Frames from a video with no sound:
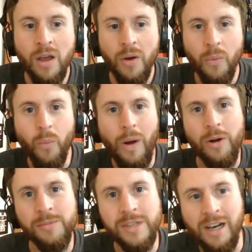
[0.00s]
Welcome to
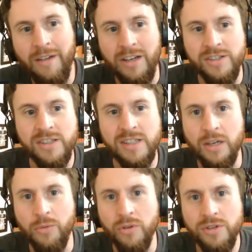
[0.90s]
Live Action Star
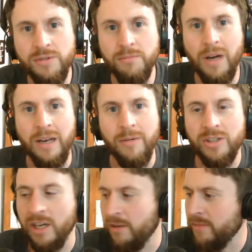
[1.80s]
Wars. My name is
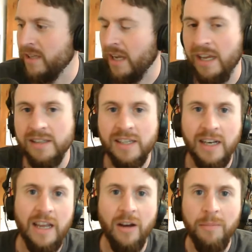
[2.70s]
James, and
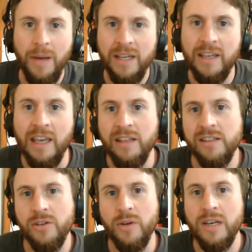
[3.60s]
today I'm back again to
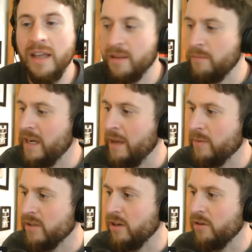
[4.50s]
do another mini
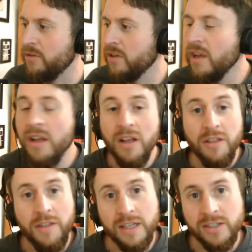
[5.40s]
episode.
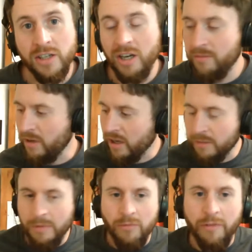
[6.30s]
This time I'm going to
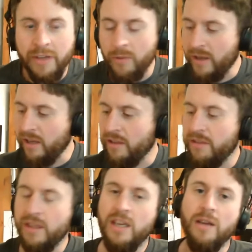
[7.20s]
be reviewing
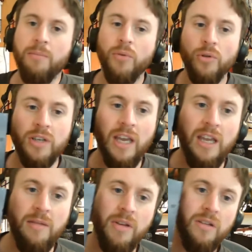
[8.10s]
the board
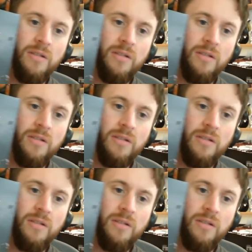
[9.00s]
game